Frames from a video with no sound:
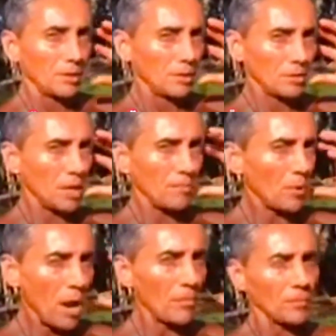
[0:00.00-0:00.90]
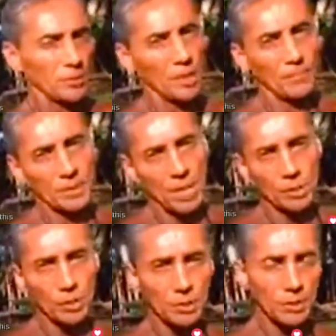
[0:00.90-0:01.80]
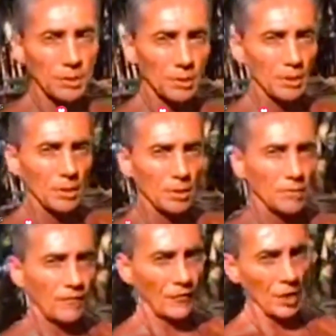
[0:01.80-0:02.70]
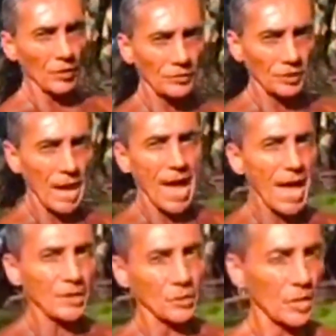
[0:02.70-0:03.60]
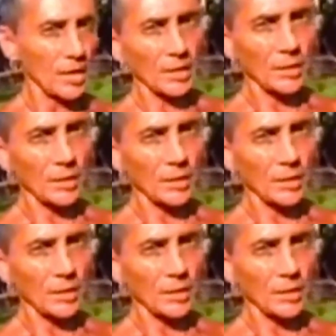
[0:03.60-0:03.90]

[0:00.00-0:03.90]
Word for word: you, got problems, you got possessions. You feel sad, you're taking